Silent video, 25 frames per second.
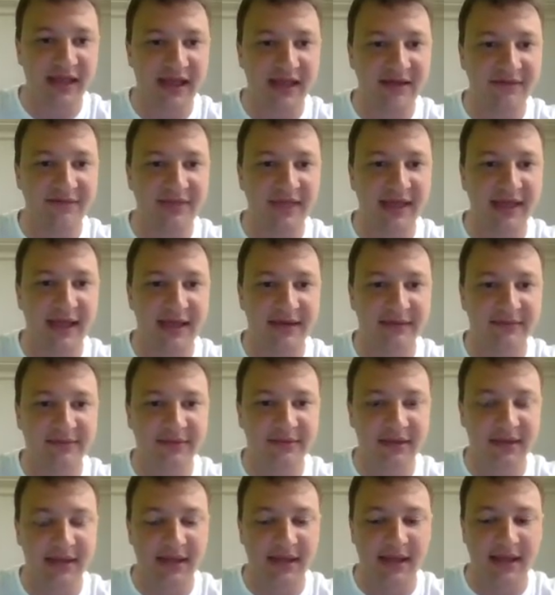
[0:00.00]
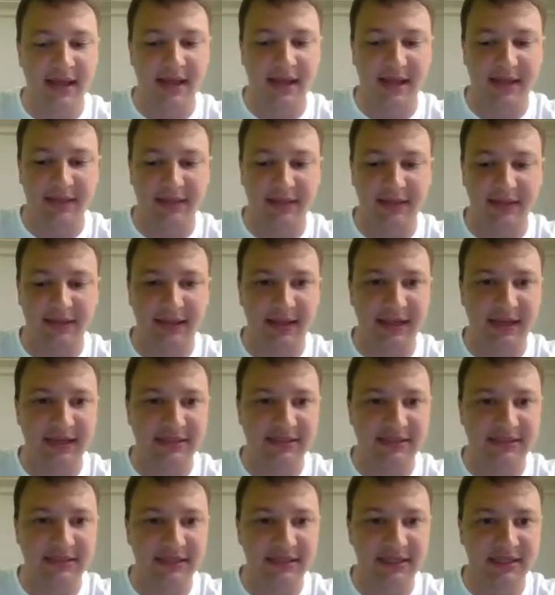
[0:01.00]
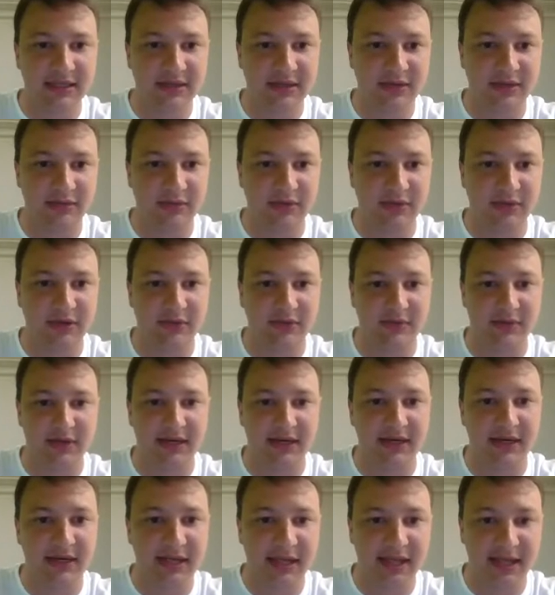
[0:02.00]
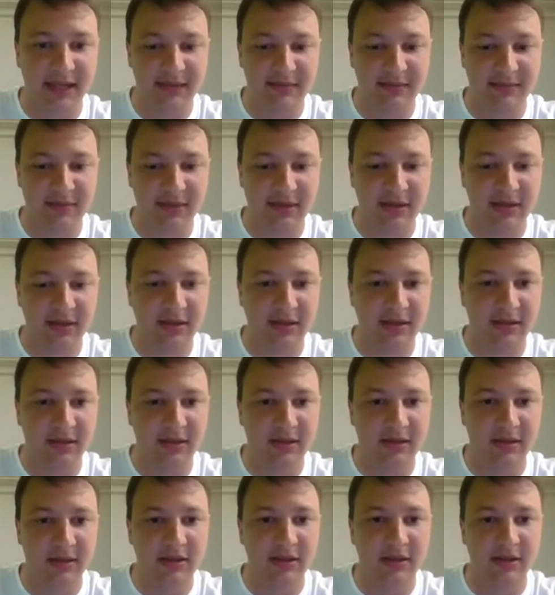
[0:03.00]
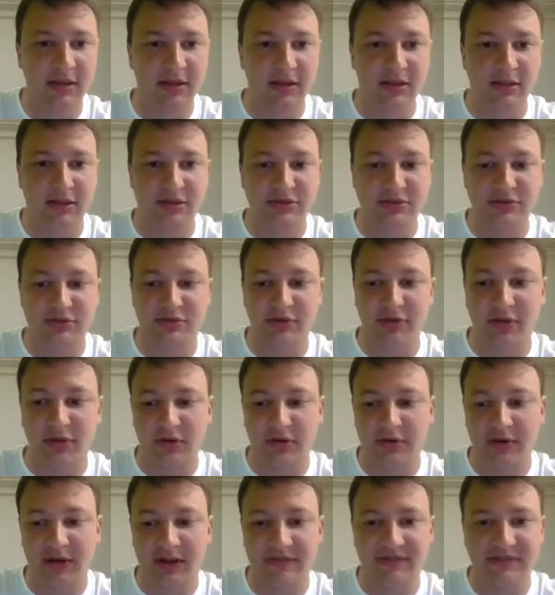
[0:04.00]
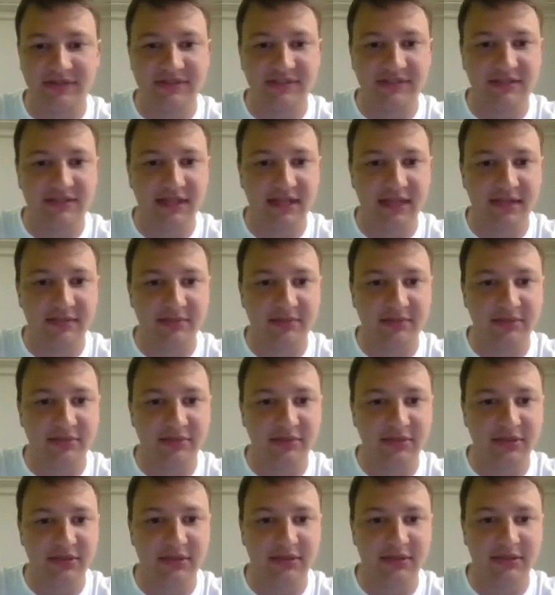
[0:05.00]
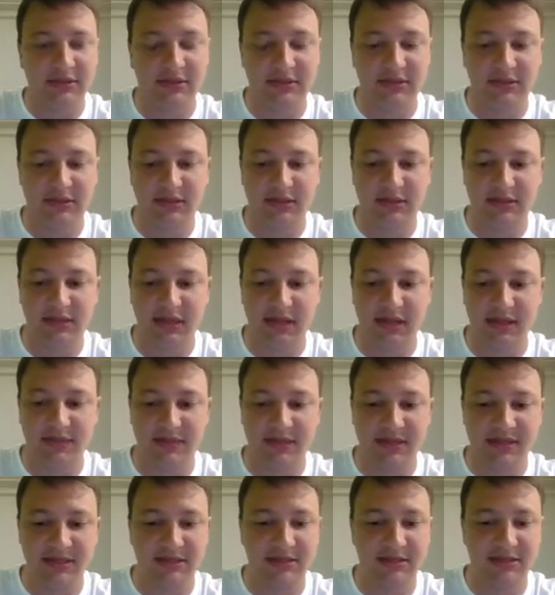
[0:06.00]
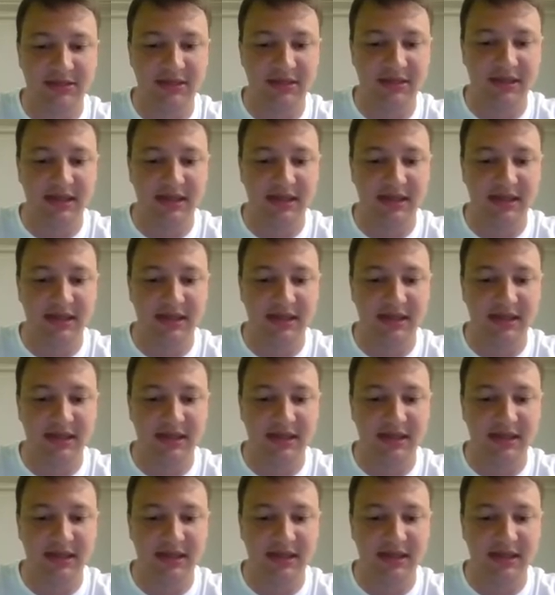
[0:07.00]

have that. And then lastly, we're going to want to name, so our graph is labeled, name it